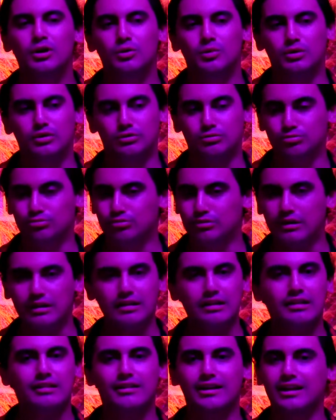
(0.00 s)
with
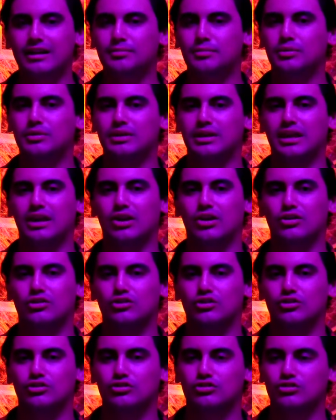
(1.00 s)
really likable
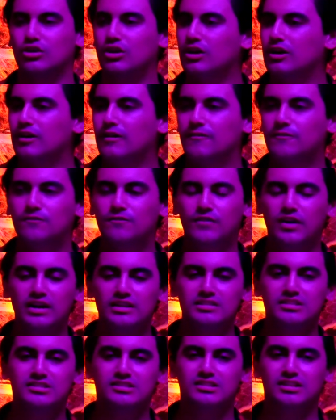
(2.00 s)
characters,
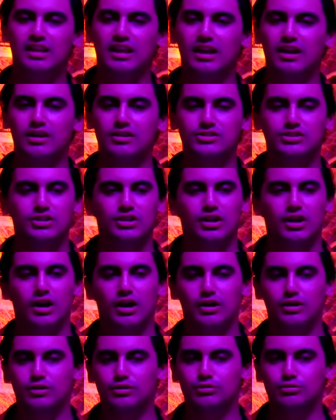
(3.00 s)
fun scares,
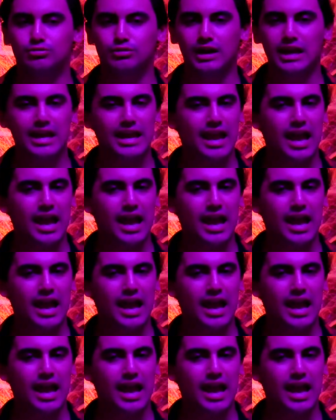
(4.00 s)
a great